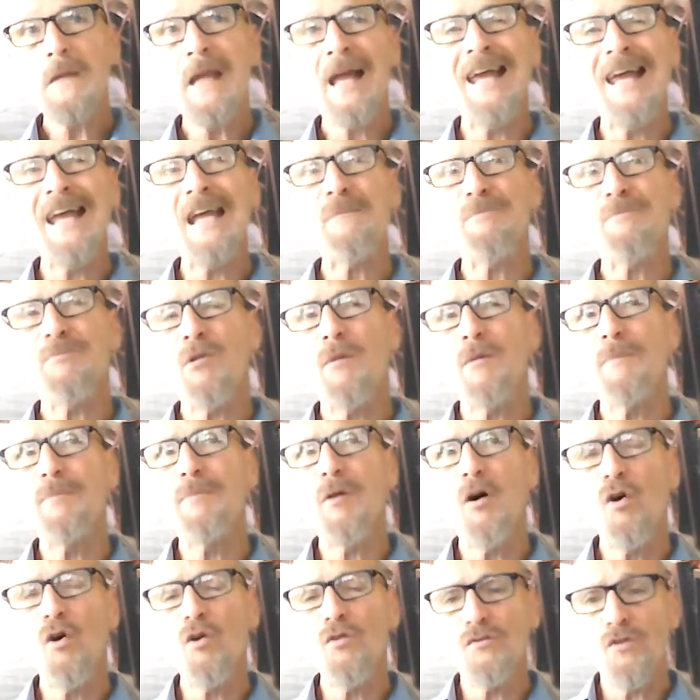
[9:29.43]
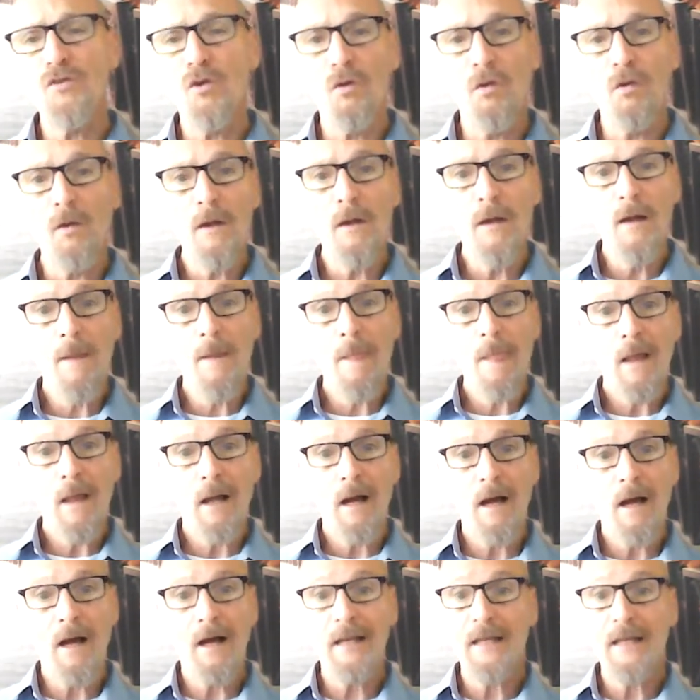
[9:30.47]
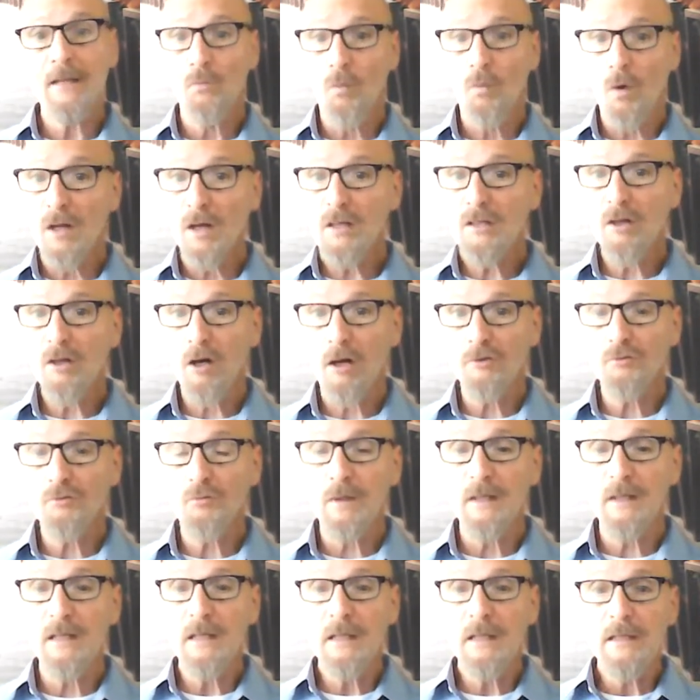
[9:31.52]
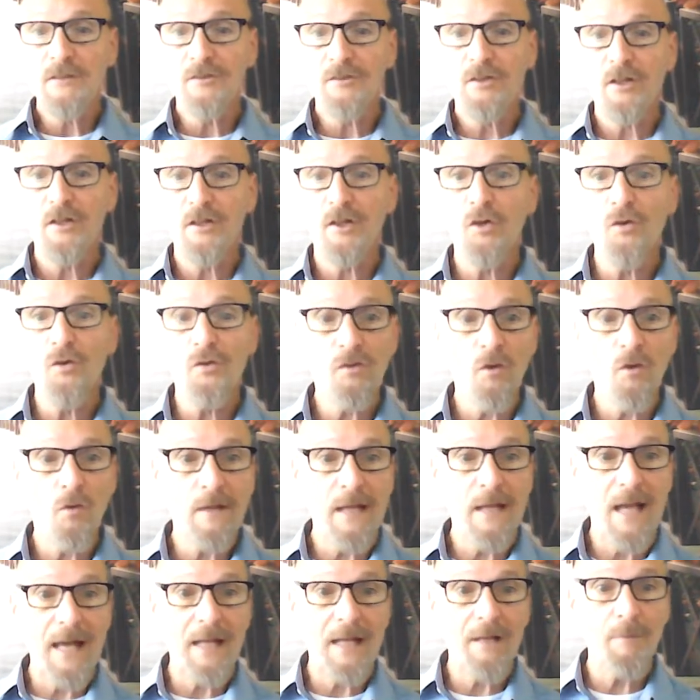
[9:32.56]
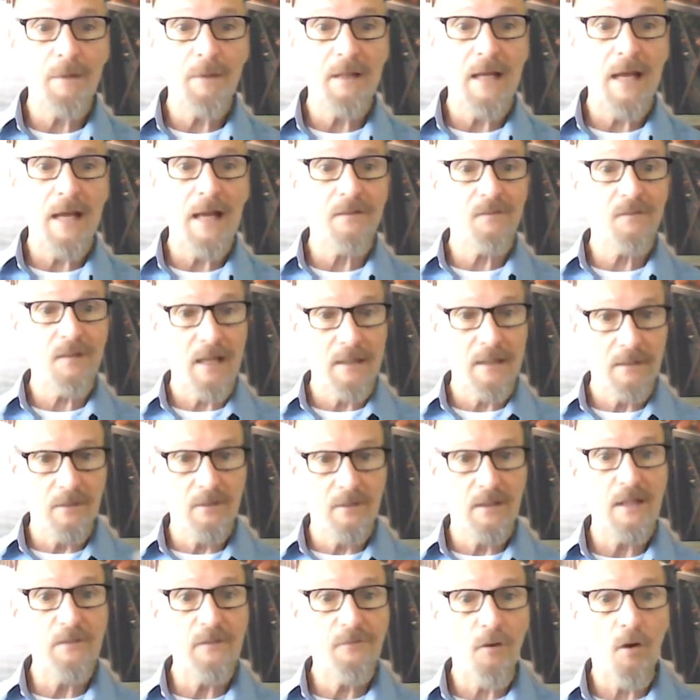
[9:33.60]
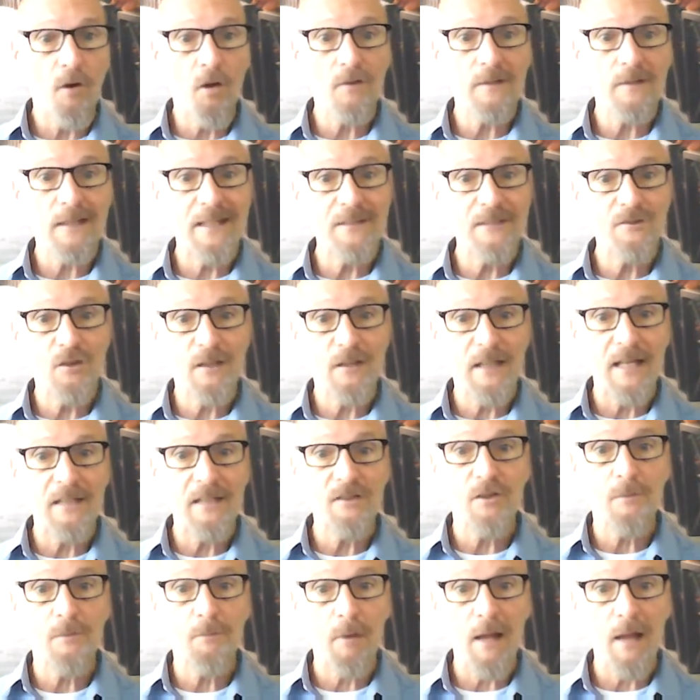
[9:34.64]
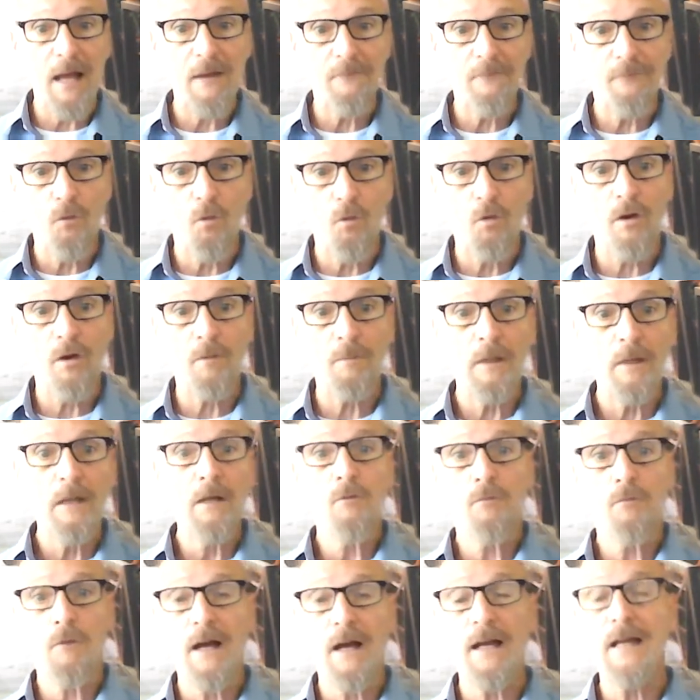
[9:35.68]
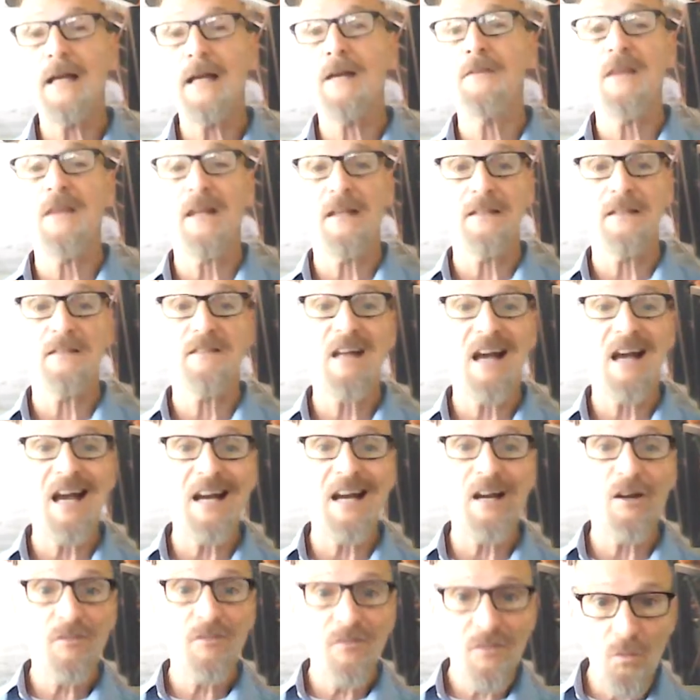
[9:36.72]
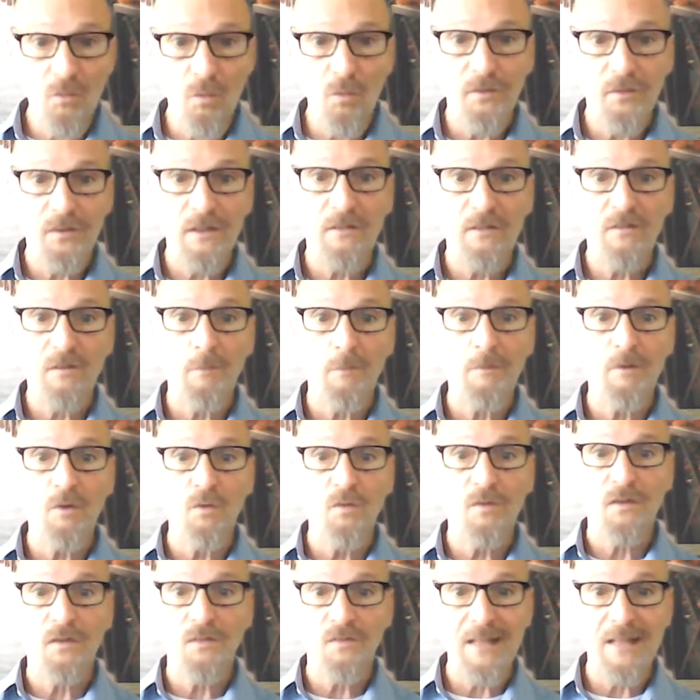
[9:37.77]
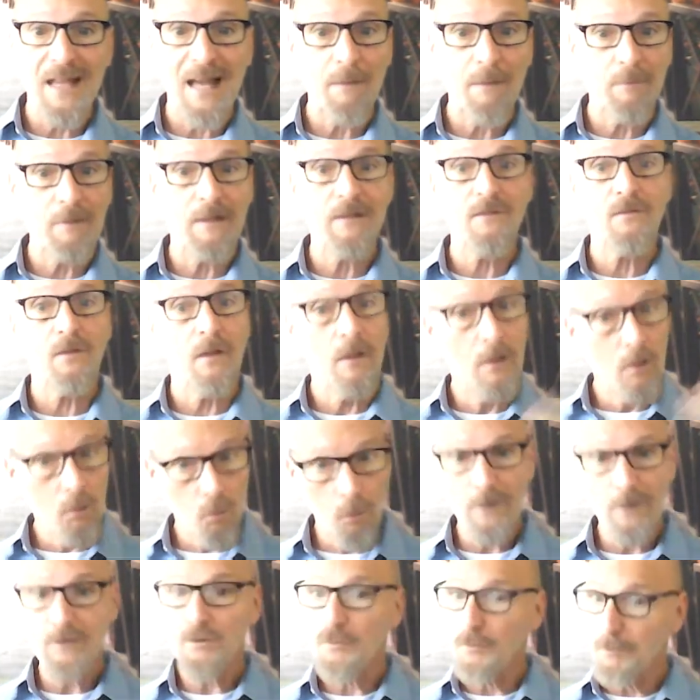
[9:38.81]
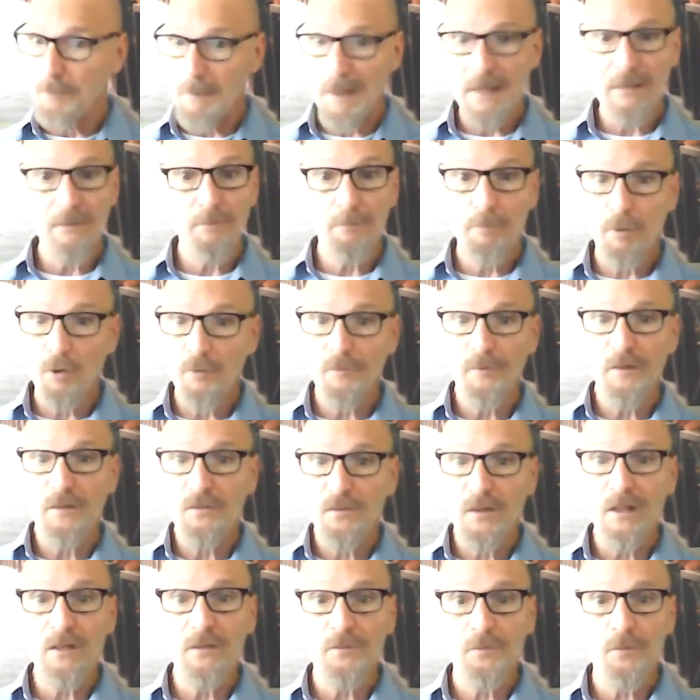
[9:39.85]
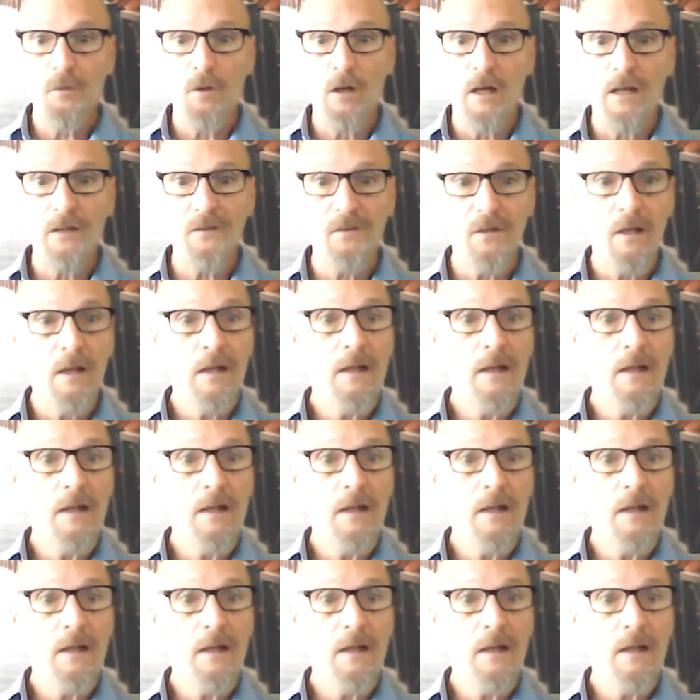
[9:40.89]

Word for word: a proposal uh, in one country to use O-Cademy as a default education platform, right? And the entire school system uses tablets, which makes perfect sense for us,